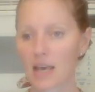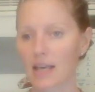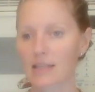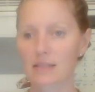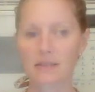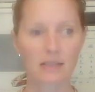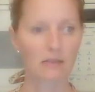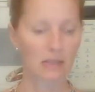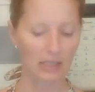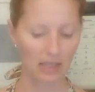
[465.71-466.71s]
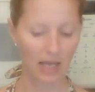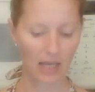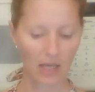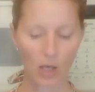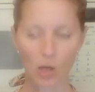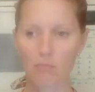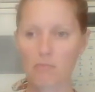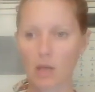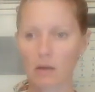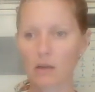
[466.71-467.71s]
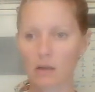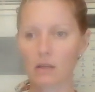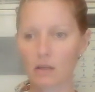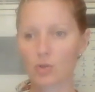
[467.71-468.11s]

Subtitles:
It's literally like mineral